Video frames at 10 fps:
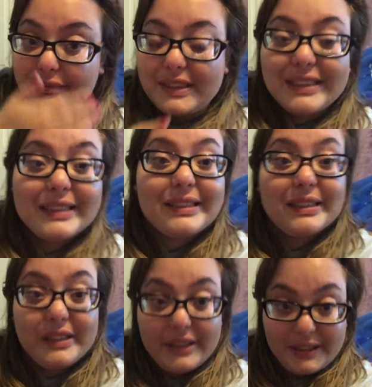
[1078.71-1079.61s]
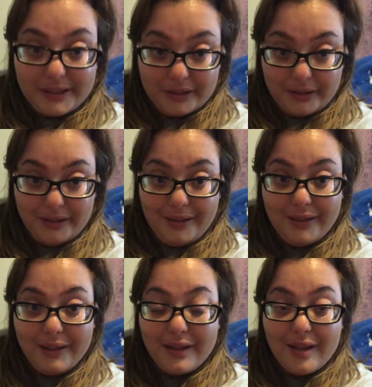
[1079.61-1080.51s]
this is the year
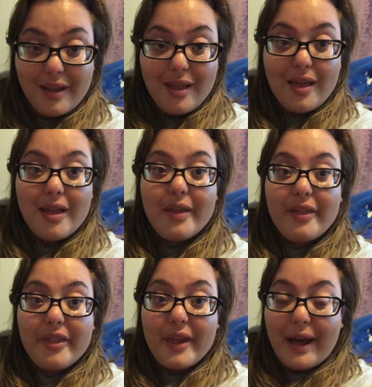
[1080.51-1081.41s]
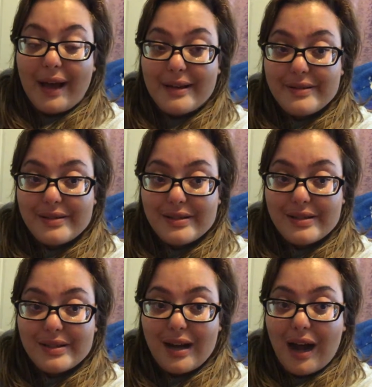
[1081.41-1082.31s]
that
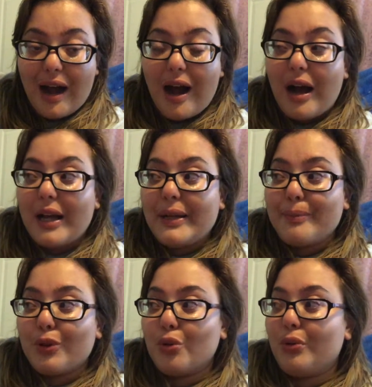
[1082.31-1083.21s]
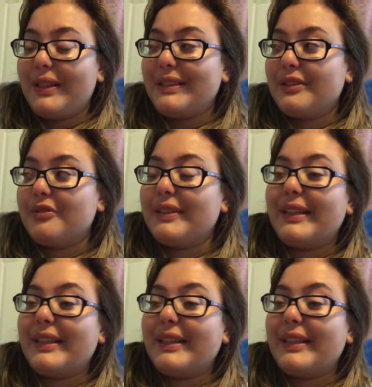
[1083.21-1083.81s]
I'm going to